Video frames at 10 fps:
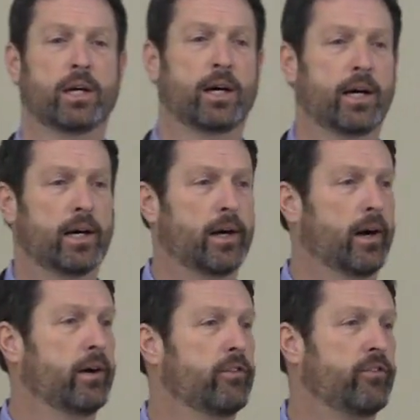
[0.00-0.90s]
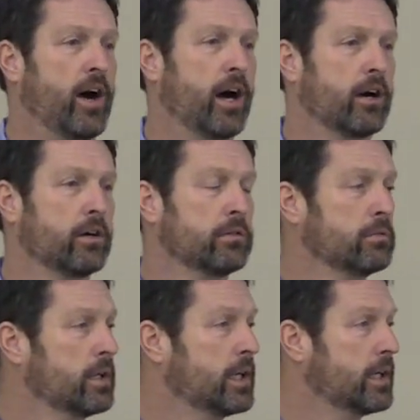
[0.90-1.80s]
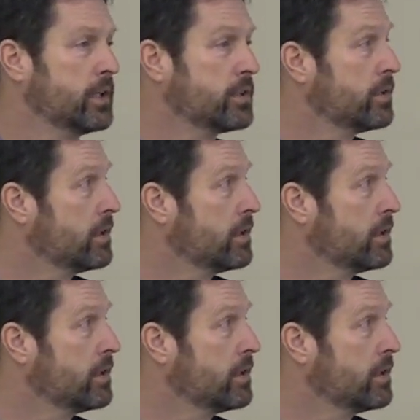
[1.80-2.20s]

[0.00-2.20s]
of our